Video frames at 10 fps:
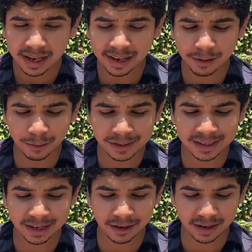It was
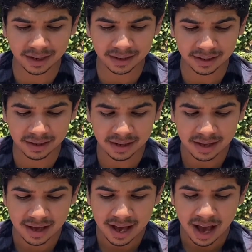eerie.
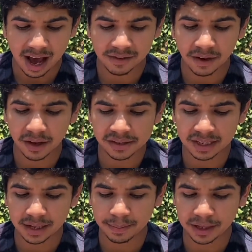I'd fall
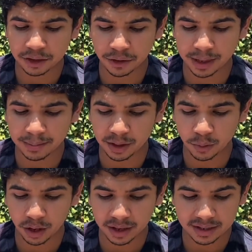asleep and dream the
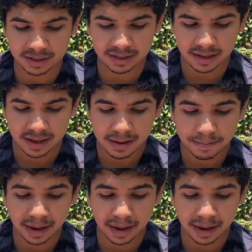words, by